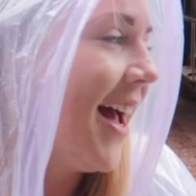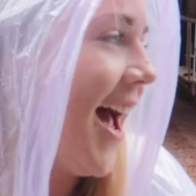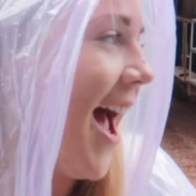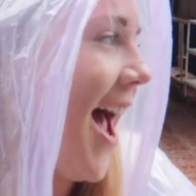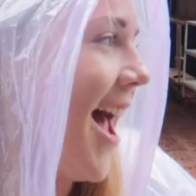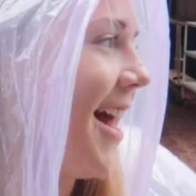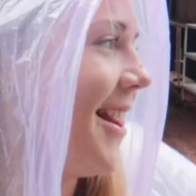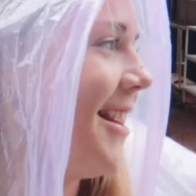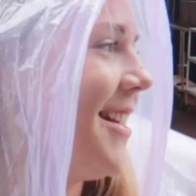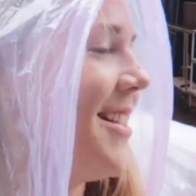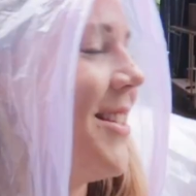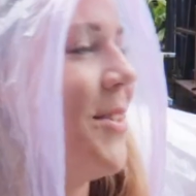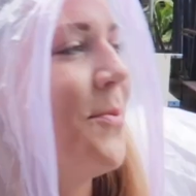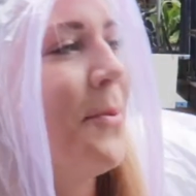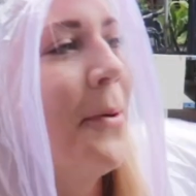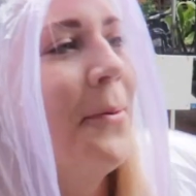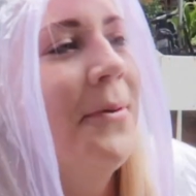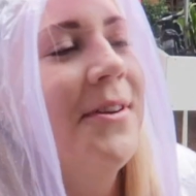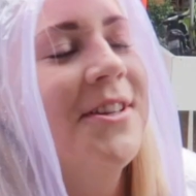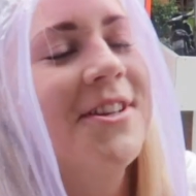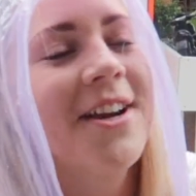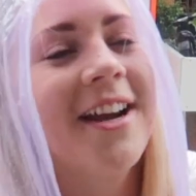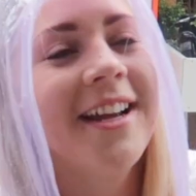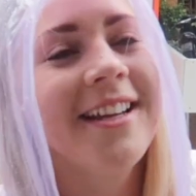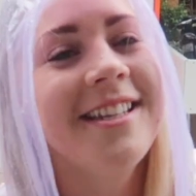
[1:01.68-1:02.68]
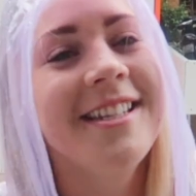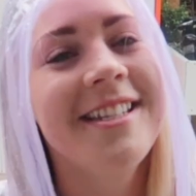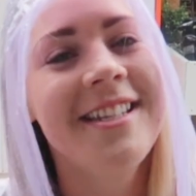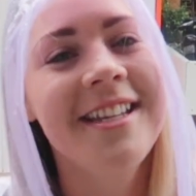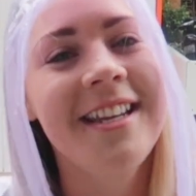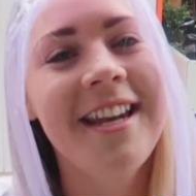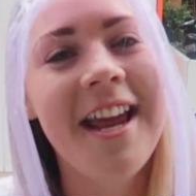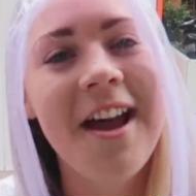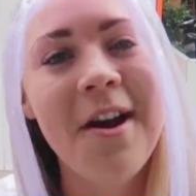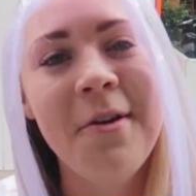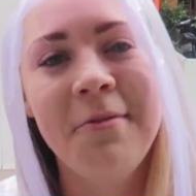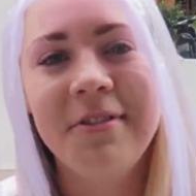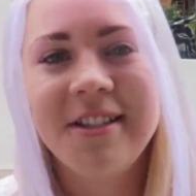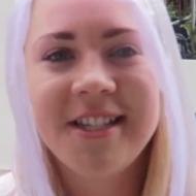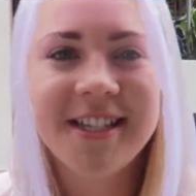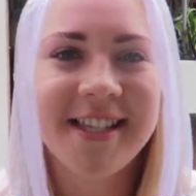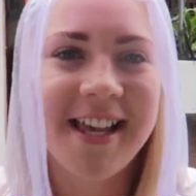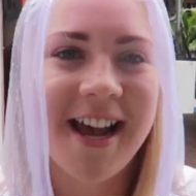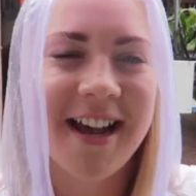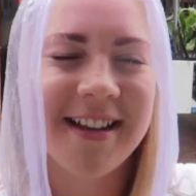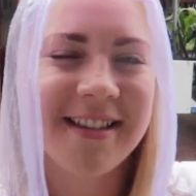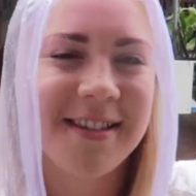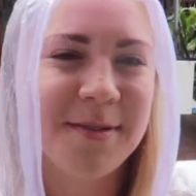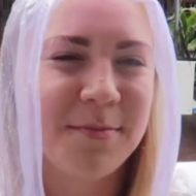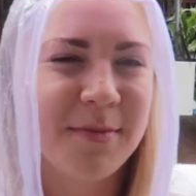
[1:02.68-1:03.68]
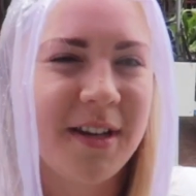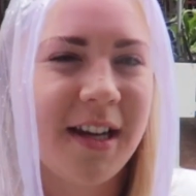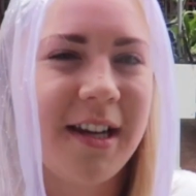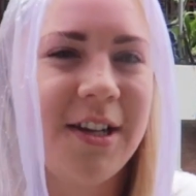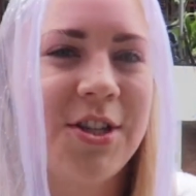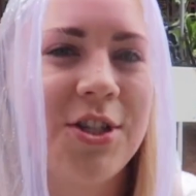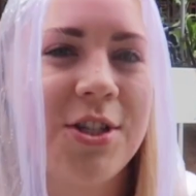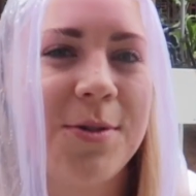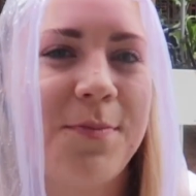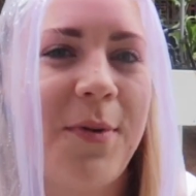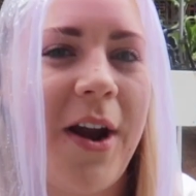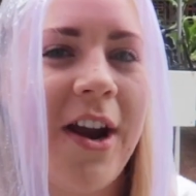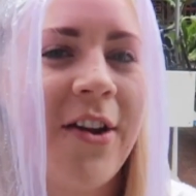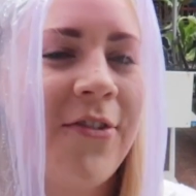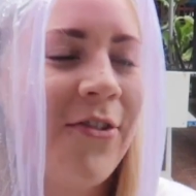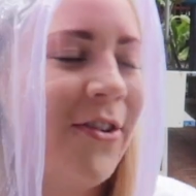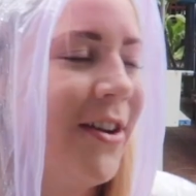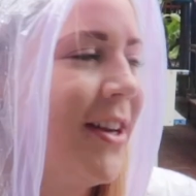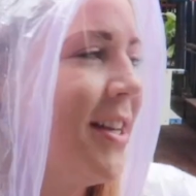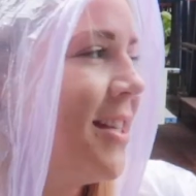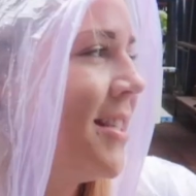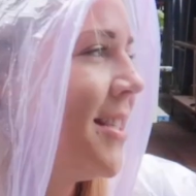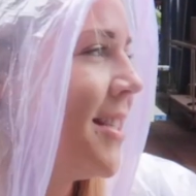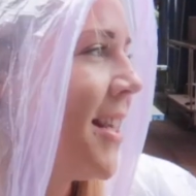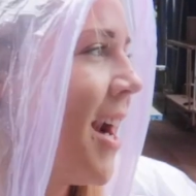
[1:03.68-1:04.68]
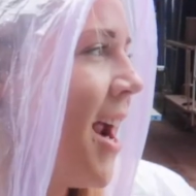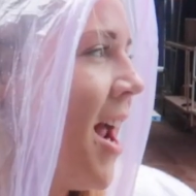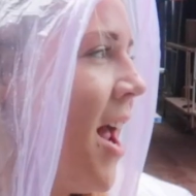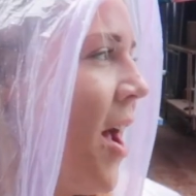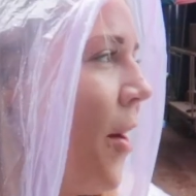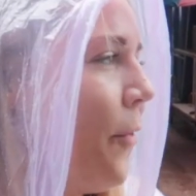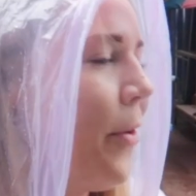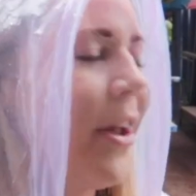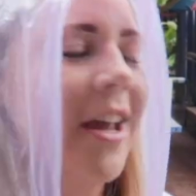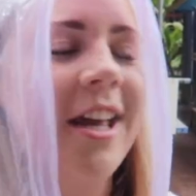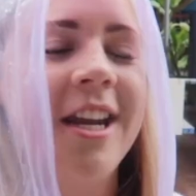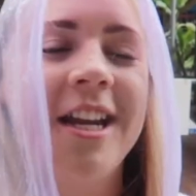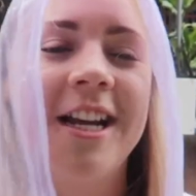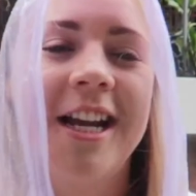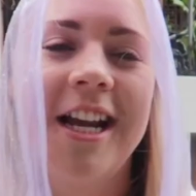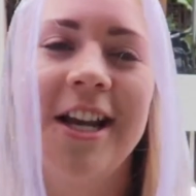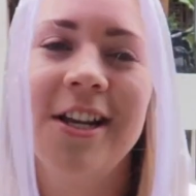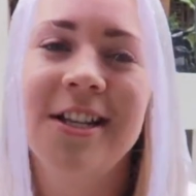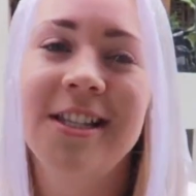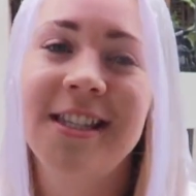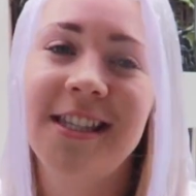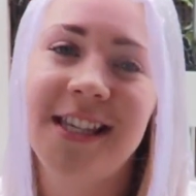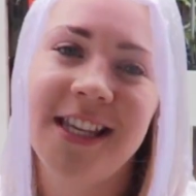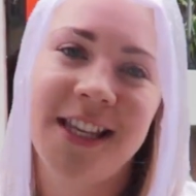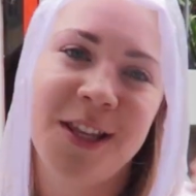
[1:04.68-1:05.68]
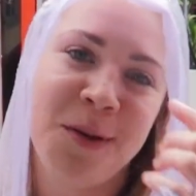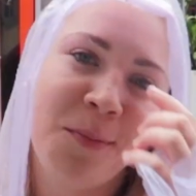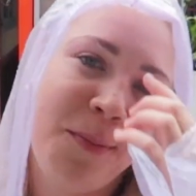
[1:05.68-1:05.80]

and this is what we're trying to do now. We just had some delicious breakfast we're gonna go see